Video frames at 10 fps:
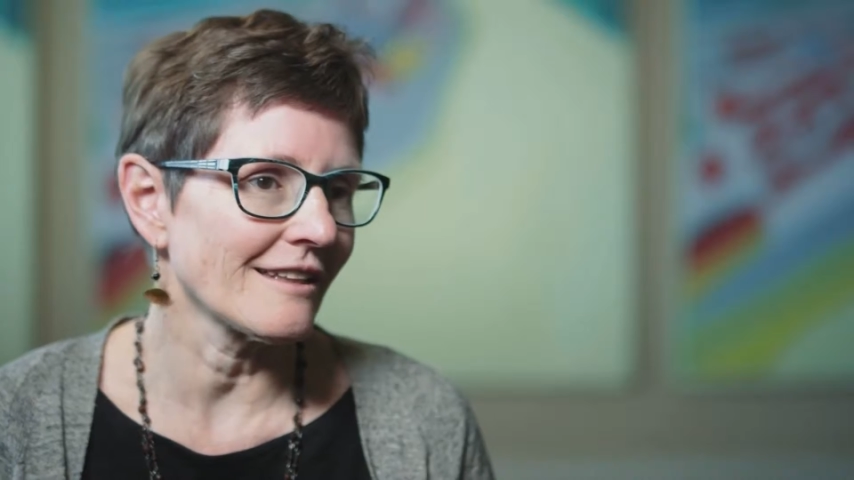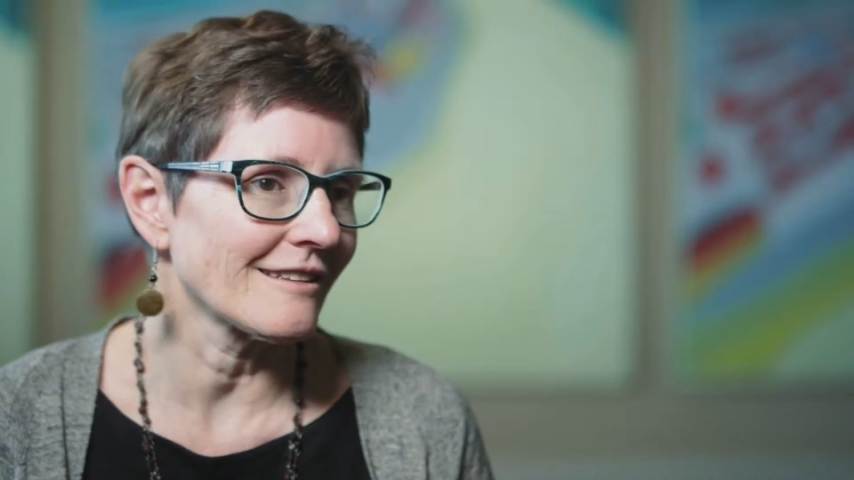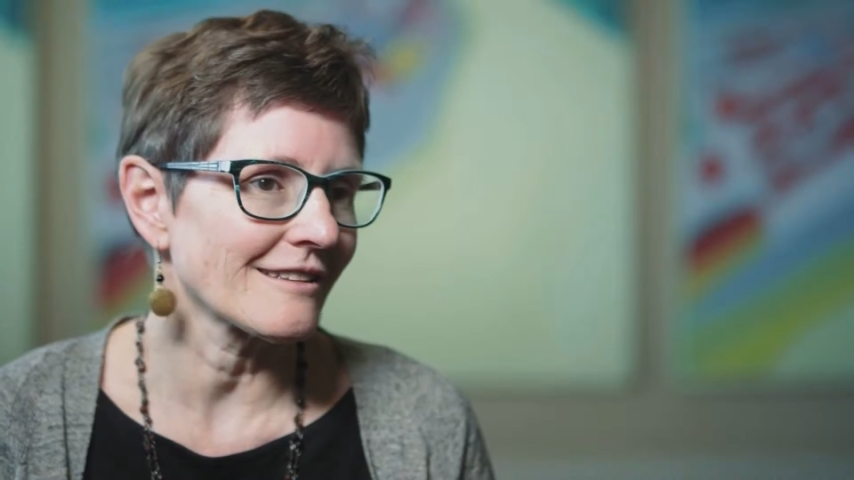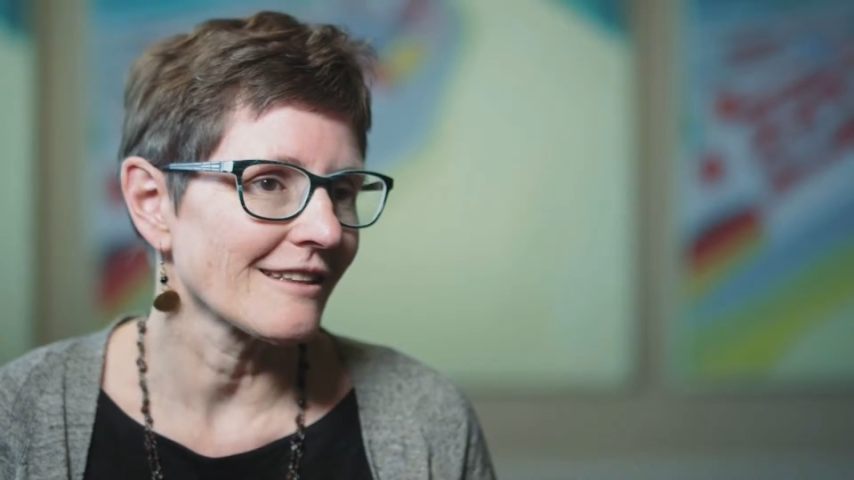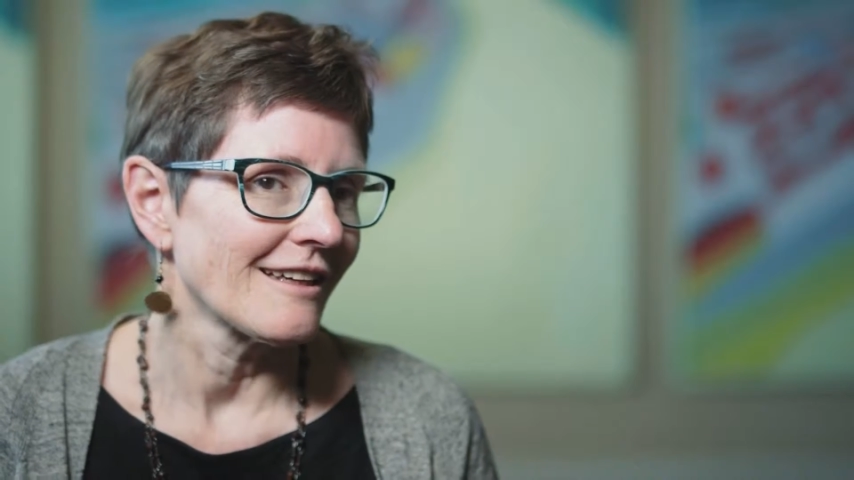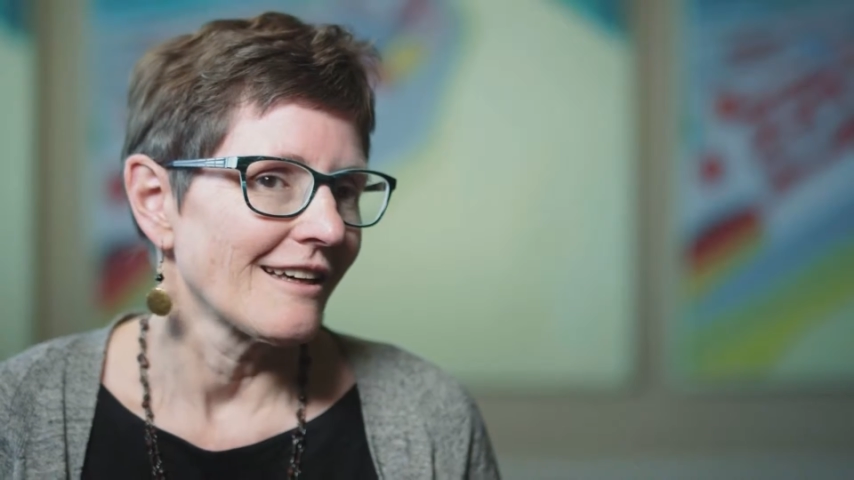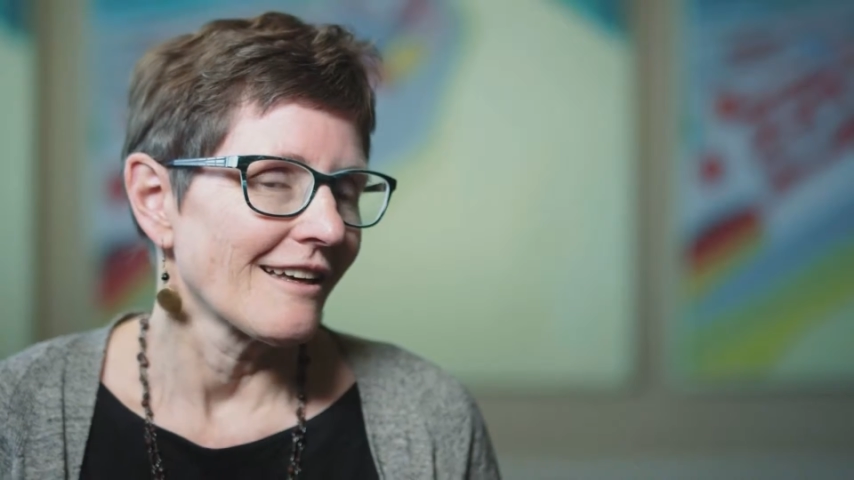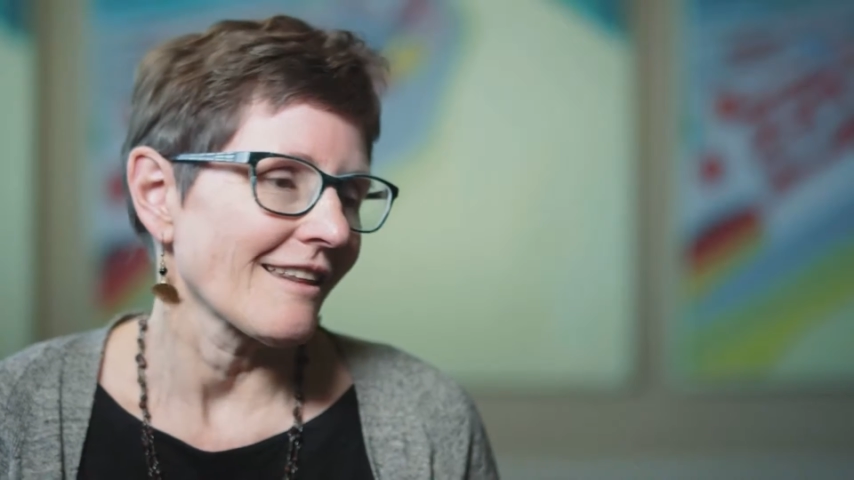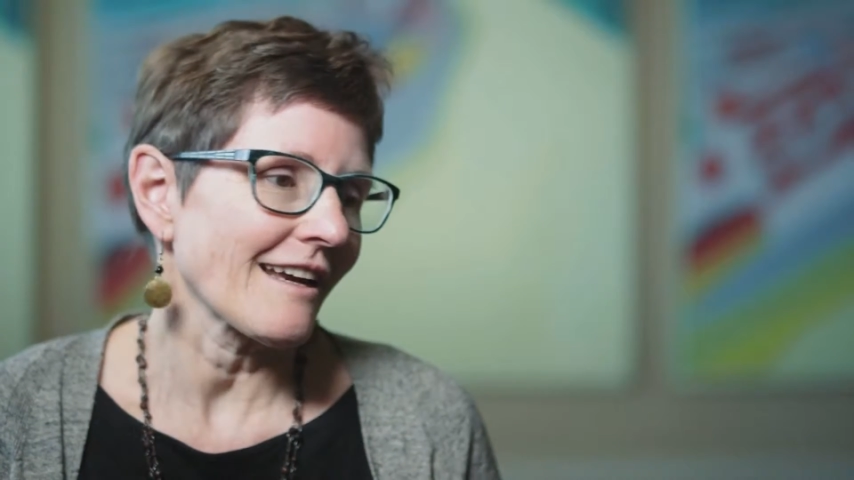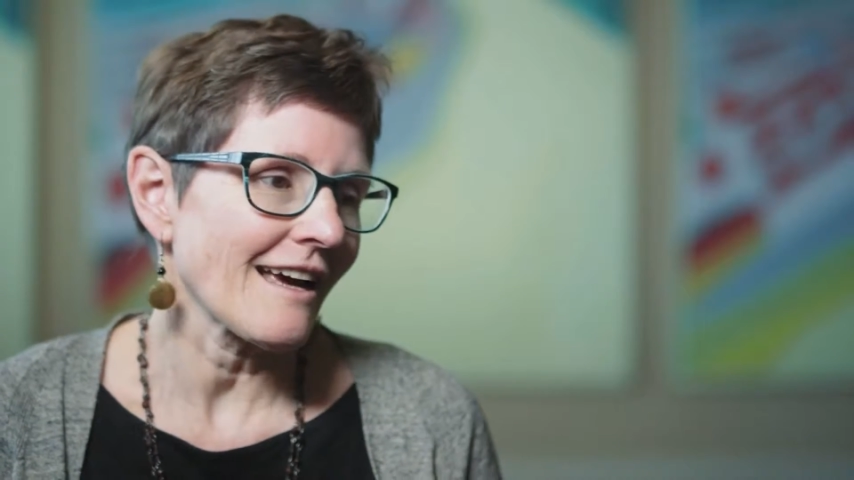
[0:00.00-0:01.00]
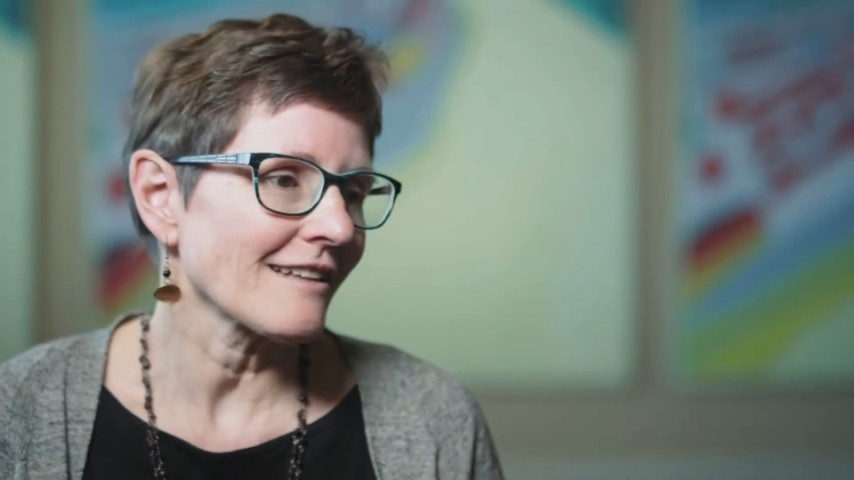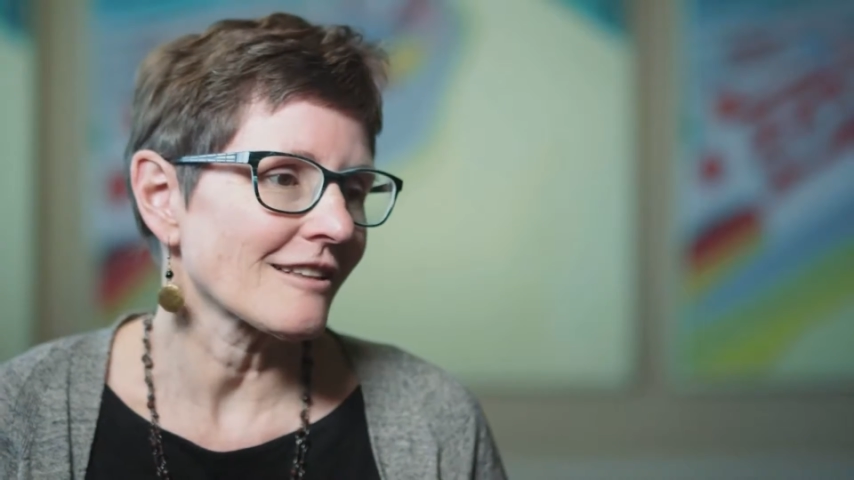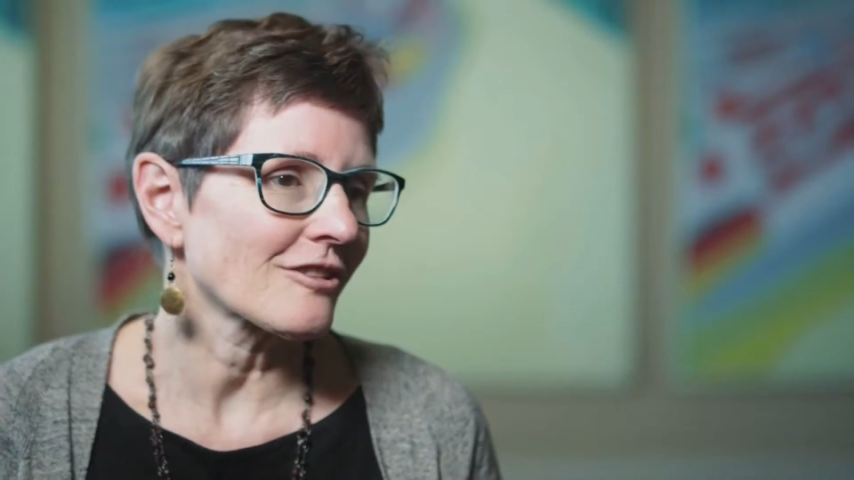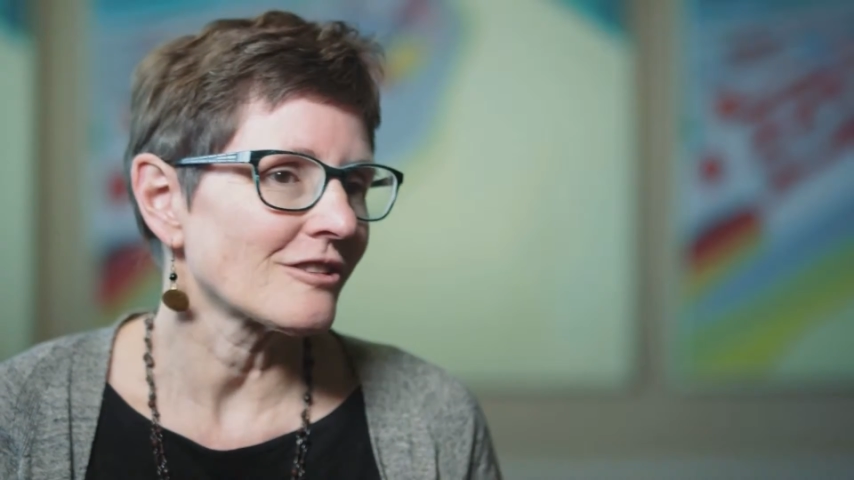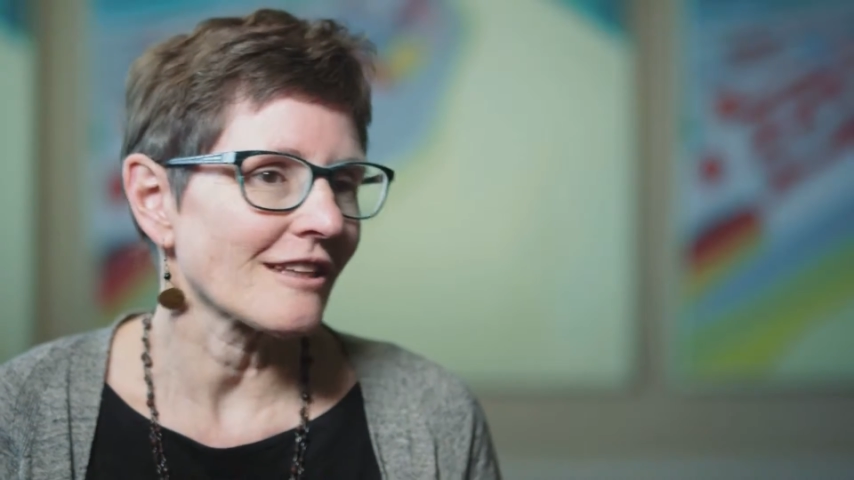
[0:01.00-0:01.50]
And that hadn't
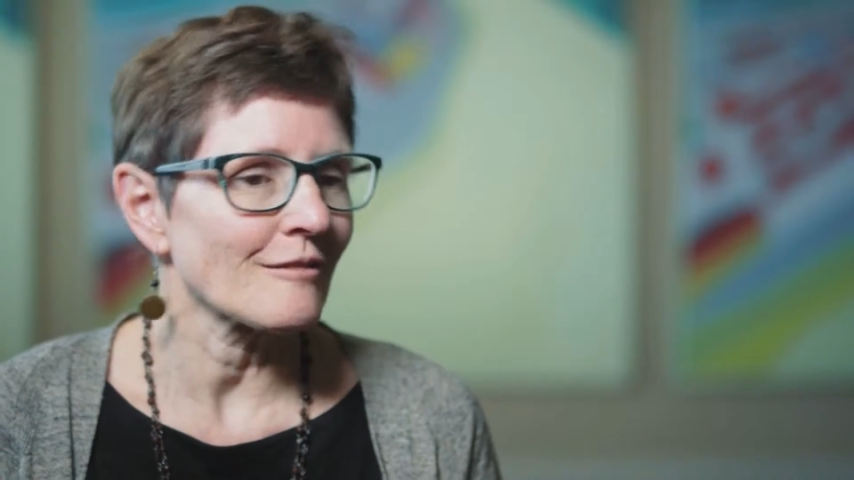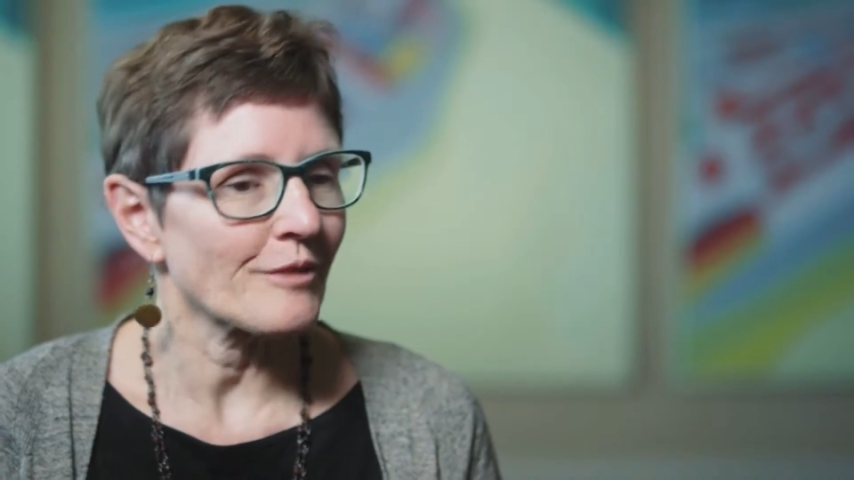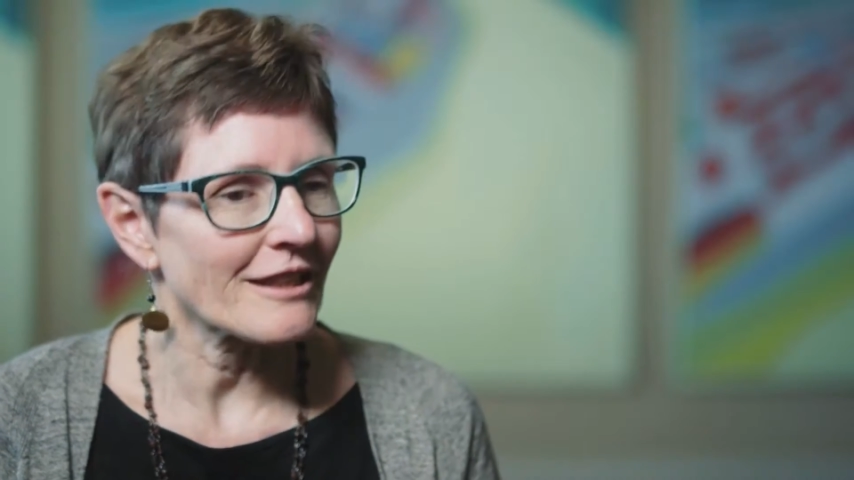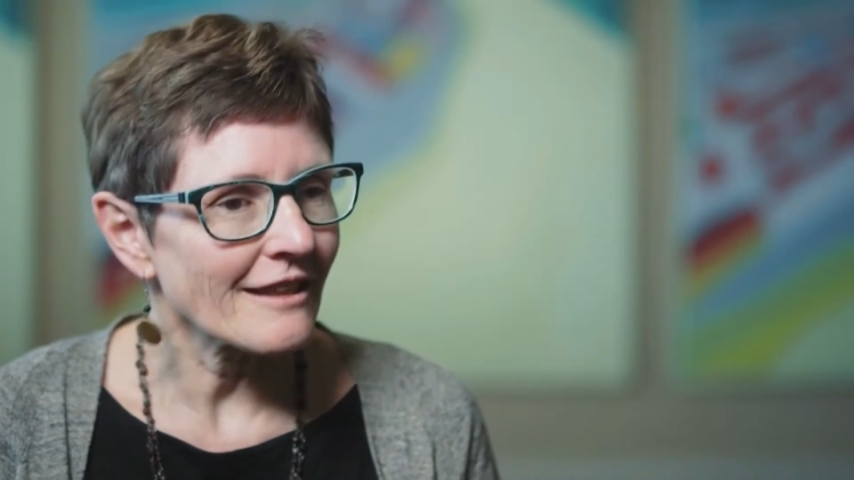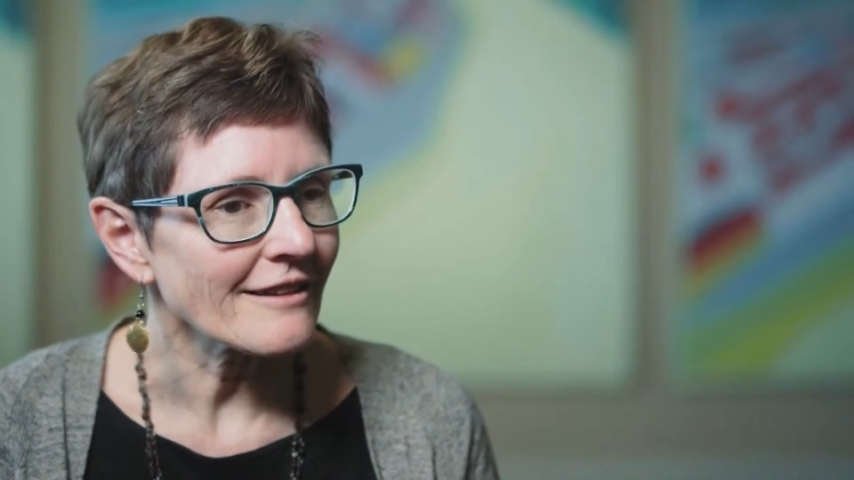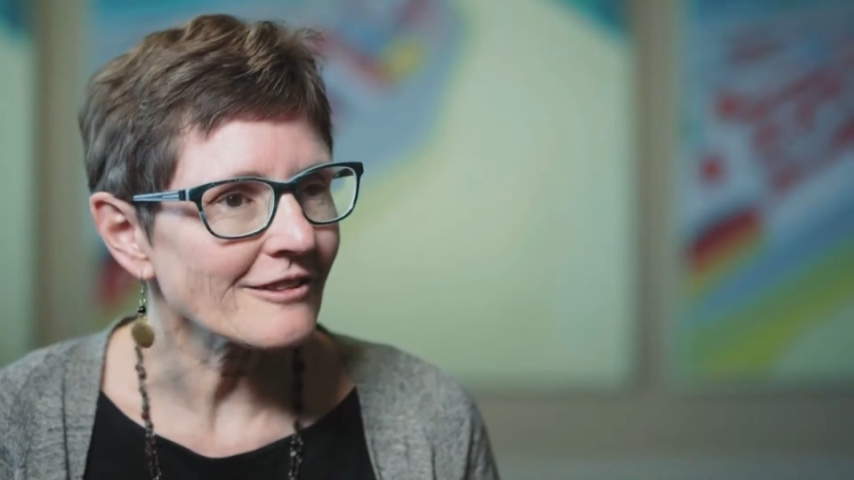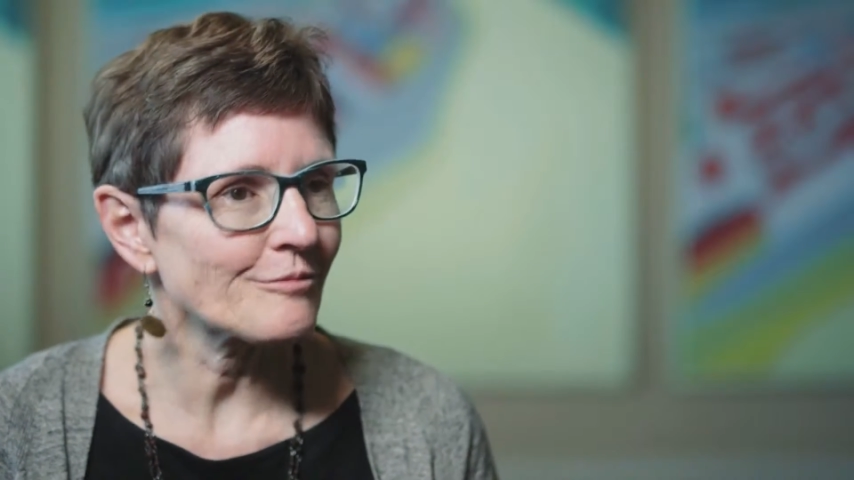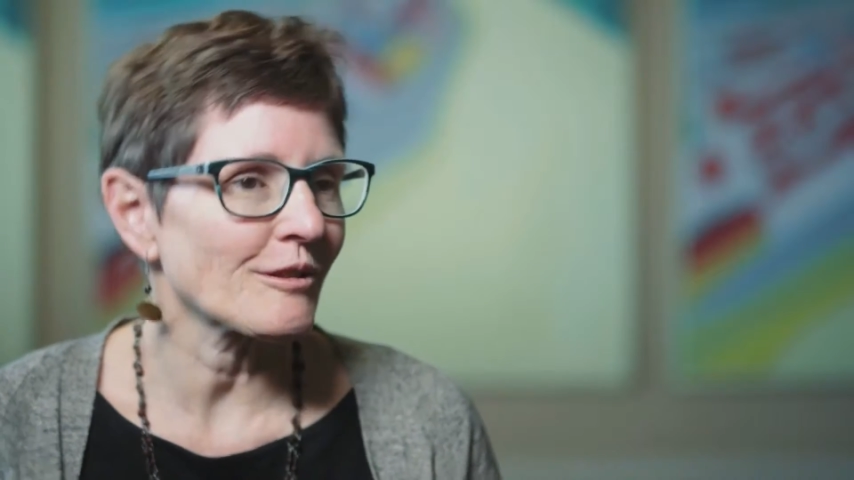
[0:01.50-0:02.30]
occurred to anybody else,